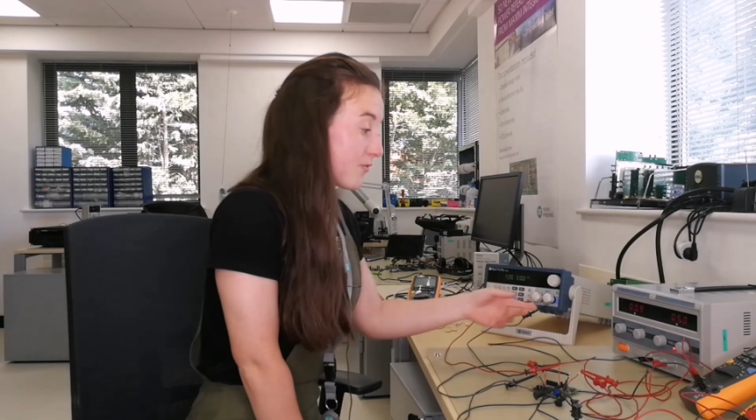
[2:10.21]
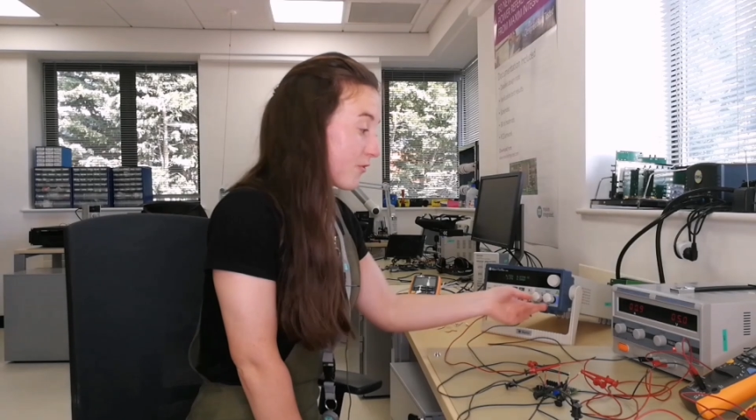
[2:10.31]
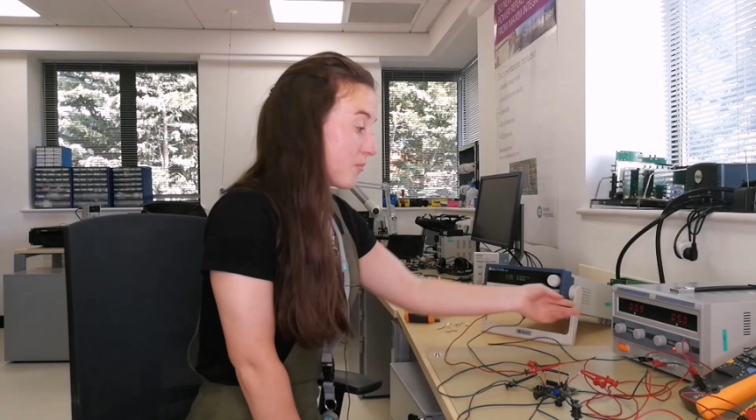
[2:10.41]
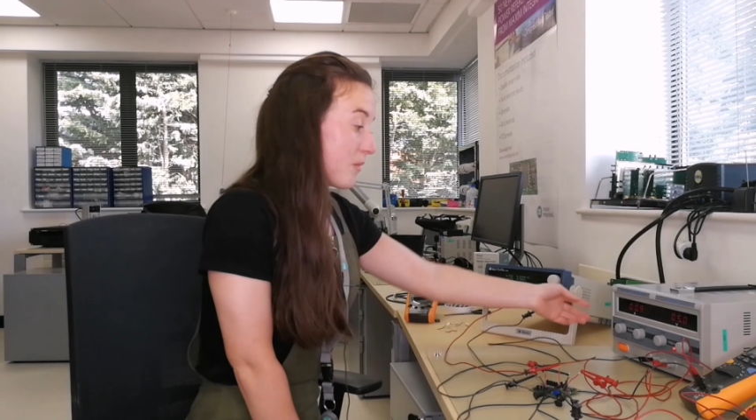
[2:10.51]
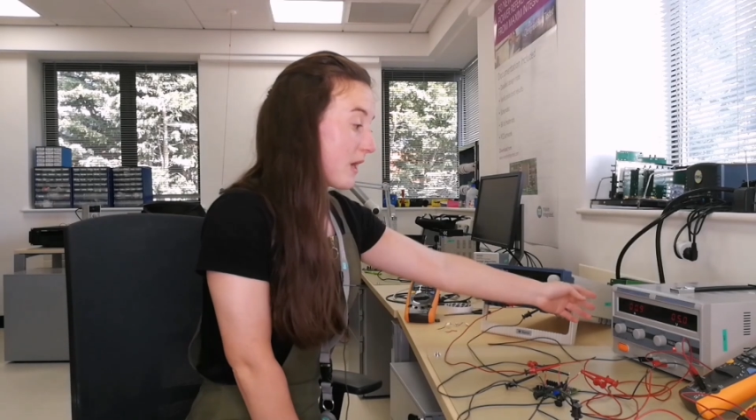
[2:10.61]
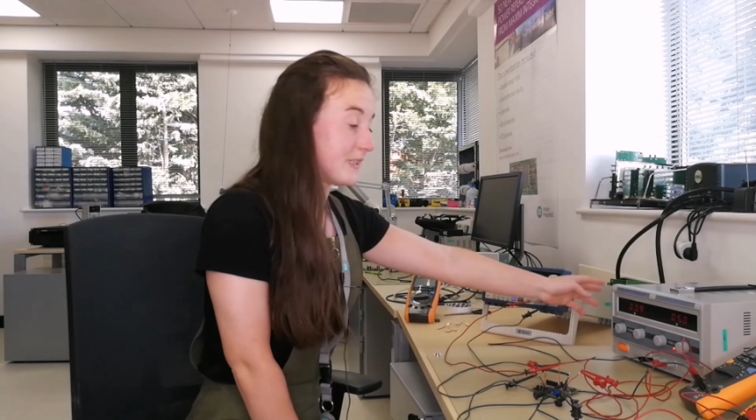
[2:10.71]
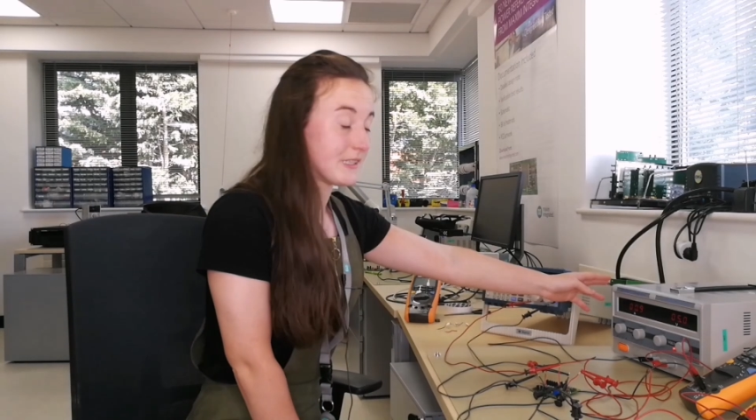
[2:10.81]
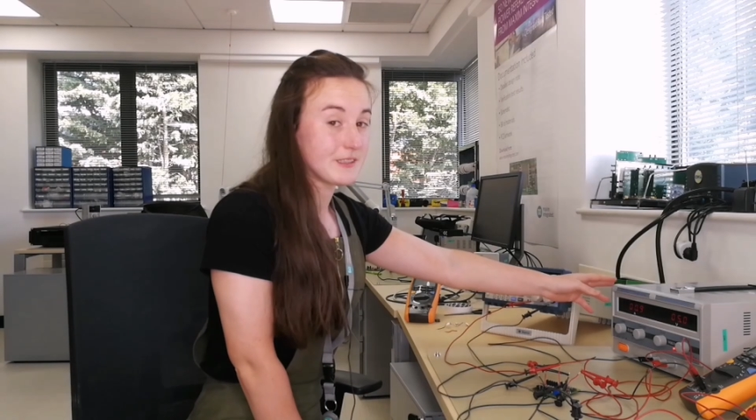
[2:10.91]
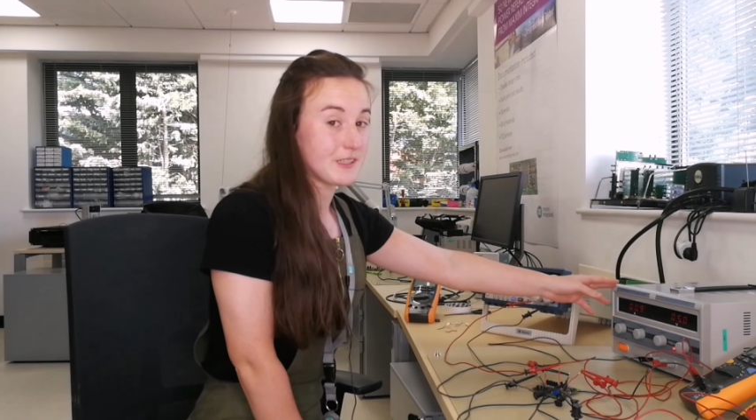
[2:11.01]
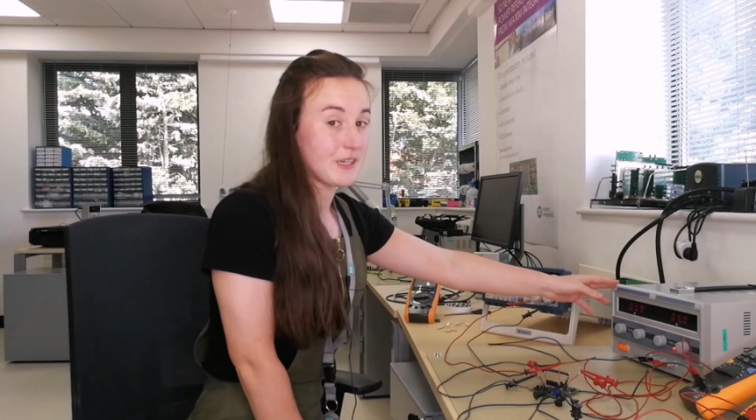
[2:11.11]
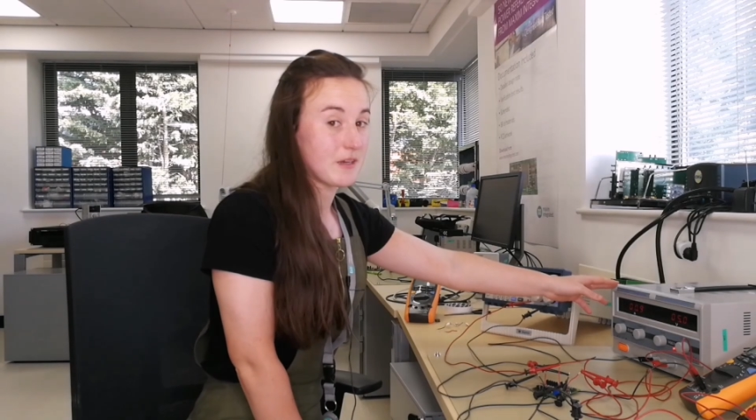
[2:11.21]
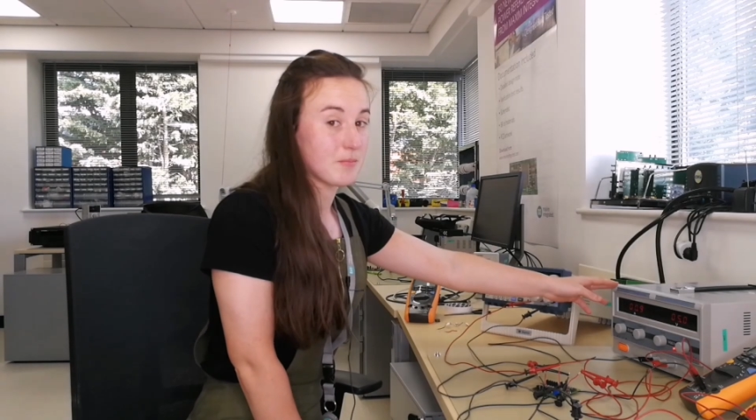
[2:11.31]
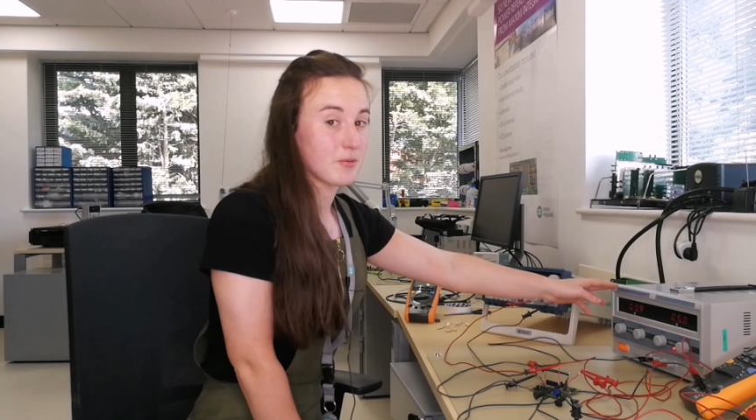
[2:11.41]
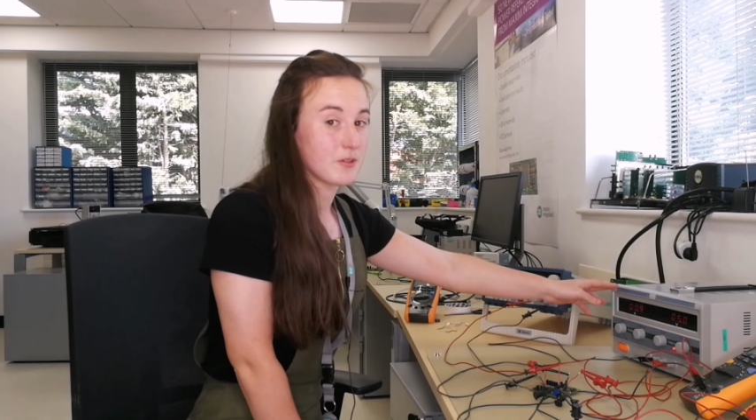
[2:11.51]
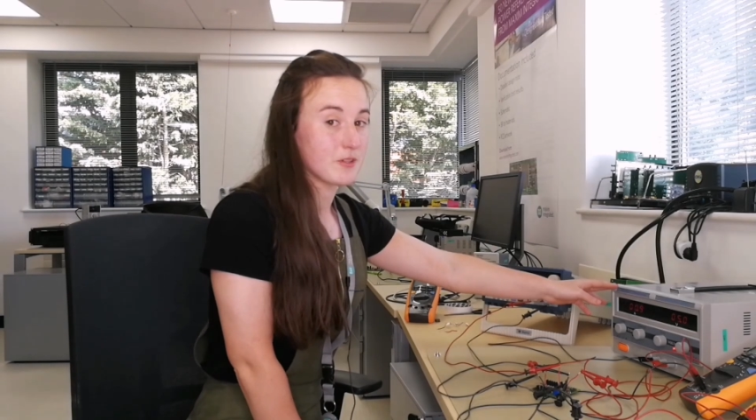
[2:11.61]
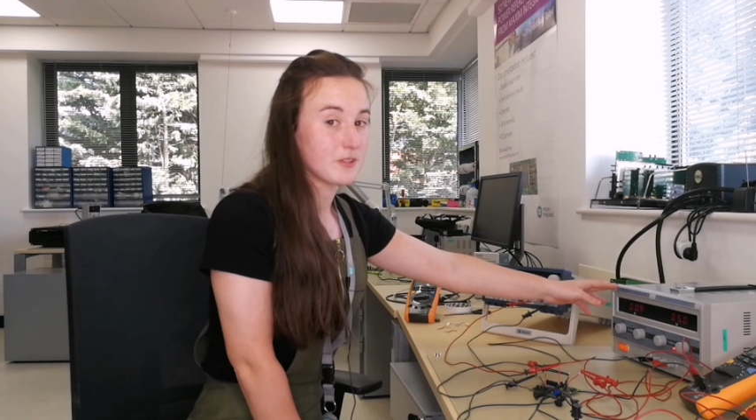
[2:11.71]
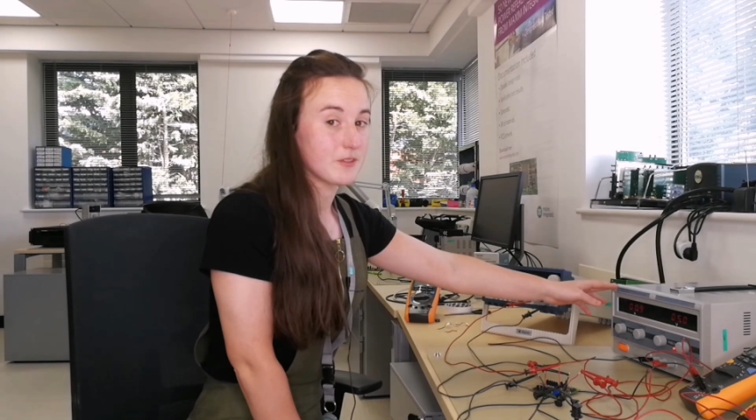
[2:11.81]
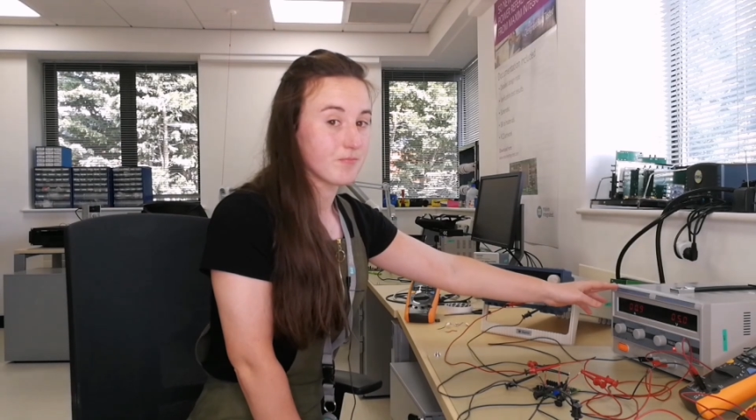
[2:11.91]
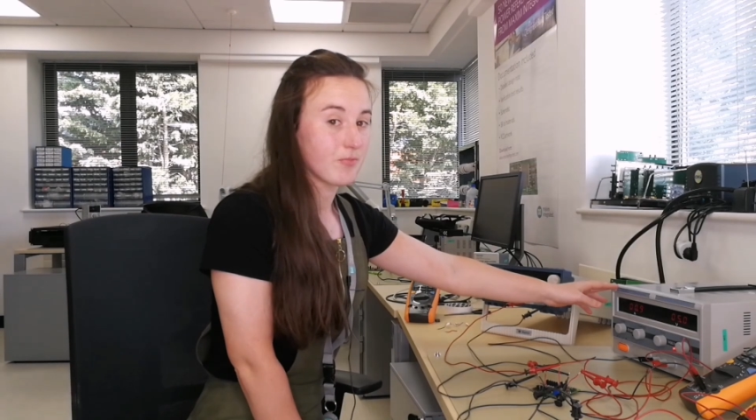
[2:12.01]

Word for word: from a DC input.